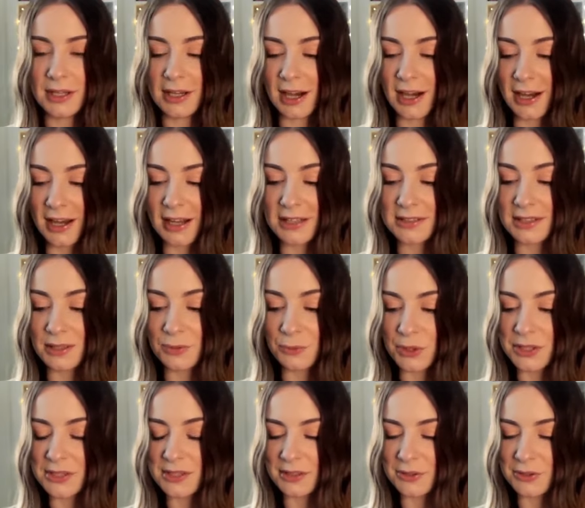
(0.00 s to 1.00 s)
I actually
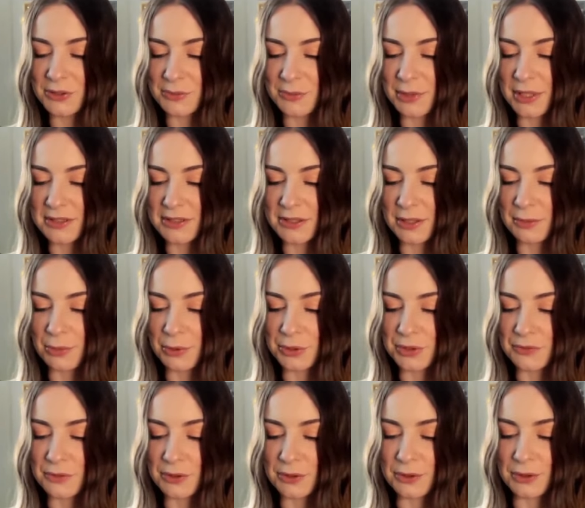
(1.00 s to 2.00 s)
recently just picked up one
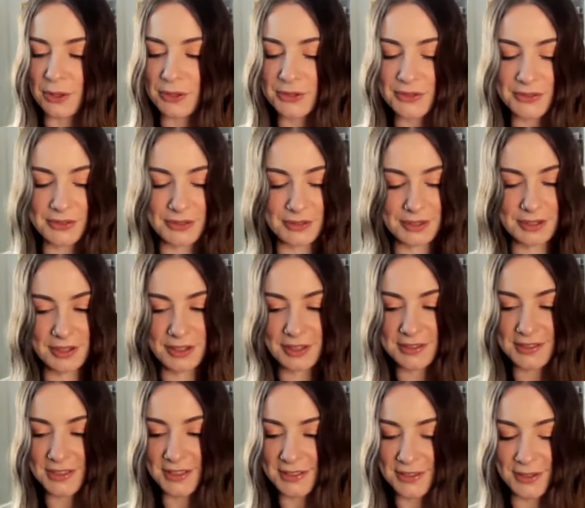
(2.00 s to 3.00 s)
of her Lost Art
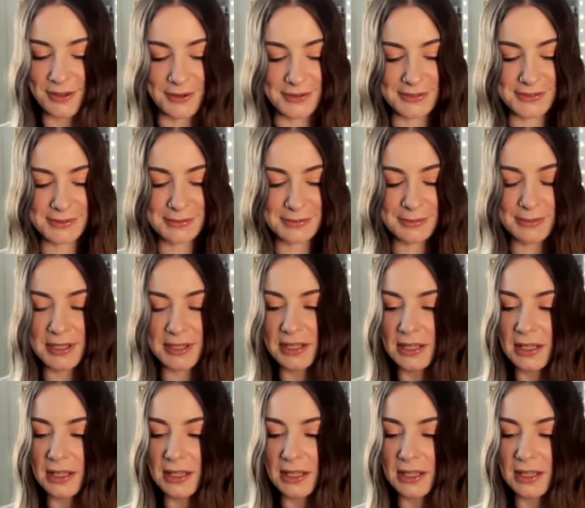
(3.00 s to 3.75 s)
cards, that's awesome.